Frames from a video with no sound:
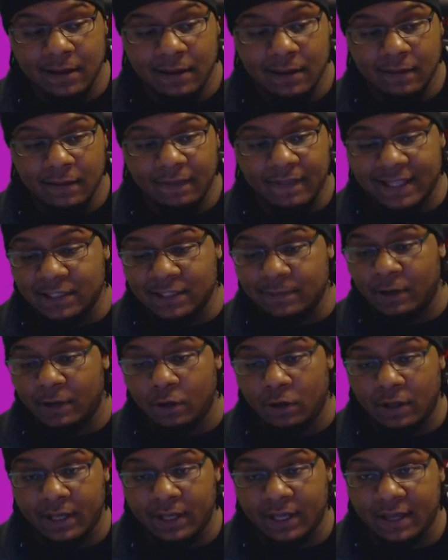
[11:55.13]
that's about
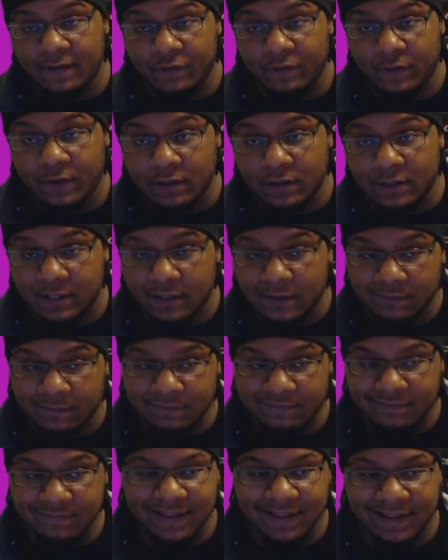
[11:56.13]
all I got for Elza.
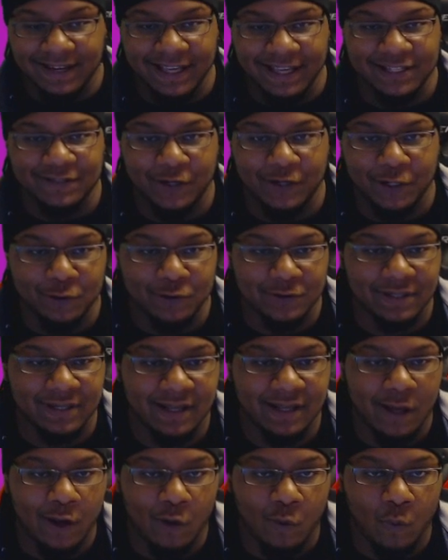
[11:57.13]
The next video's
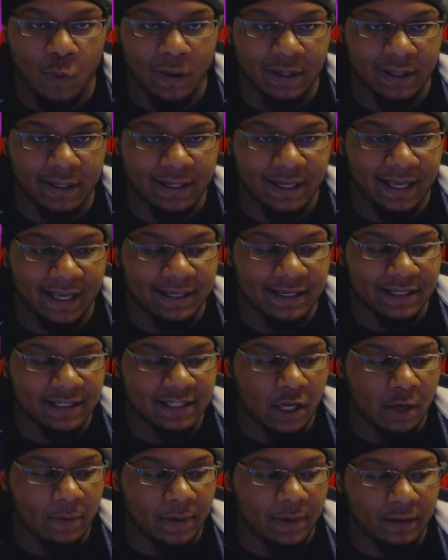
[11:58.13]
well in hand. It's
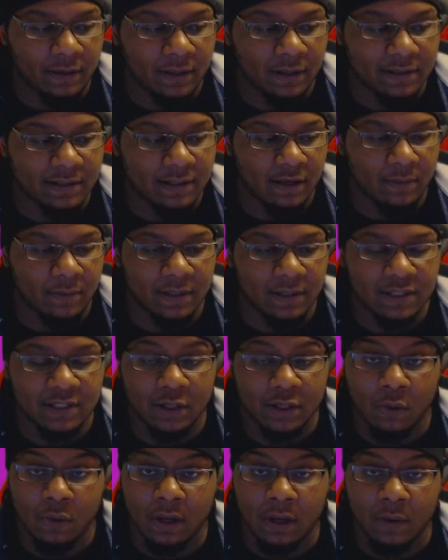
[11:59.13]
coming.
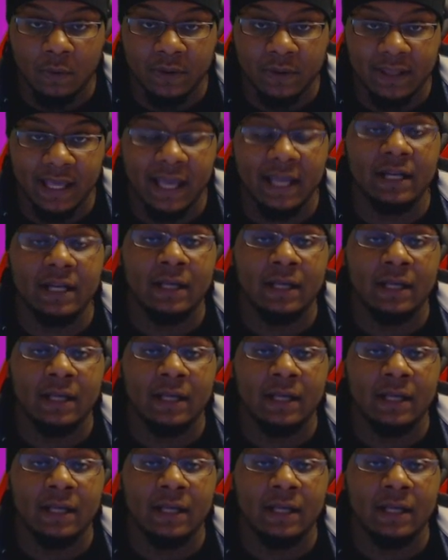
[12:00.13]
So with that,